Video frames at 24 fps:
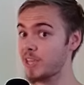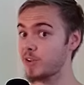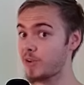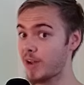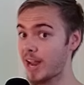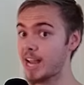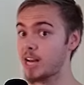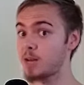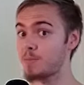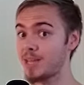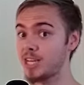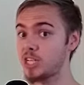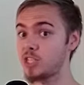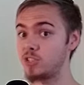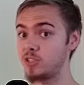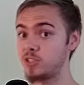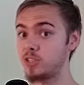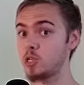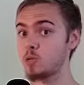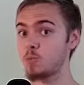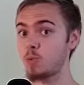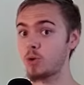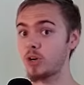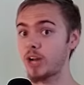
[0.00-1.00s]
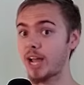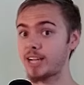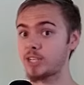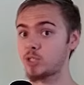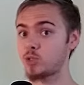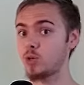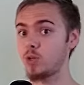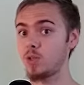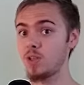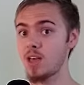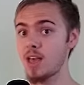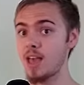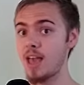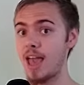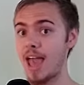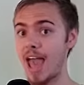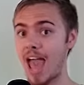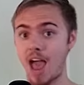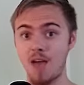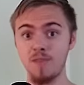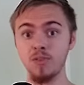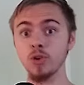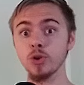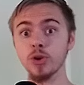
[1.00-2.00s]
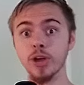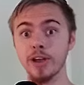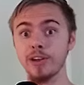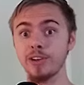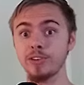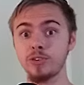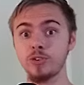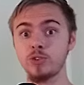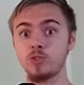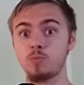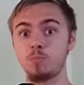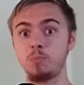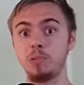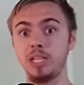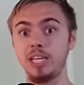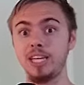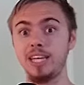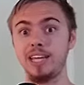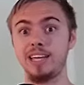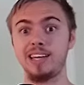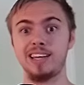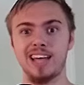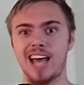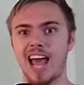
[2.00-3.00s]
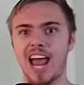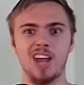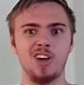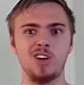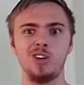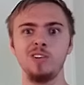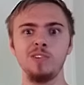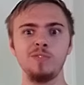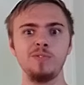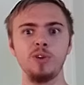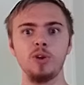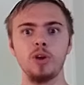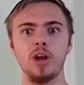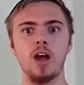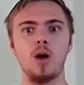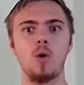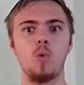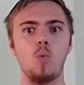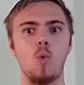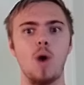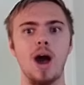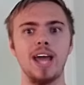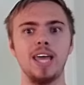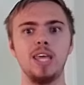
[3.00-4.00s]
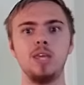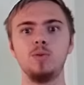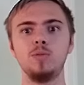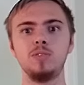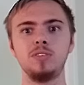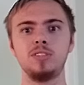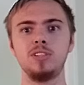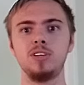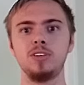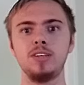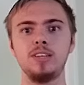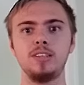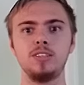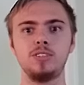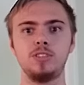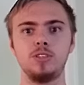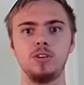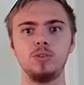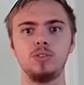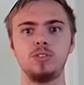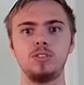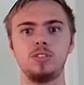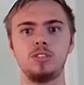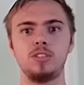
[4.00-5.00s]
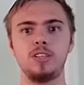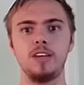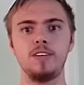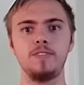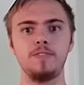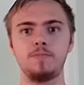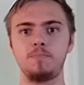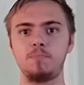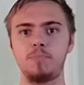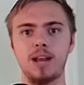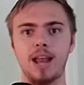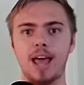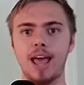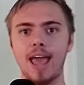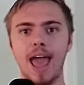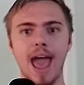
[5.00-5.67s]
make your animations look more natural, have your characters blink. I couldn't figure out why he was looking so stiff, but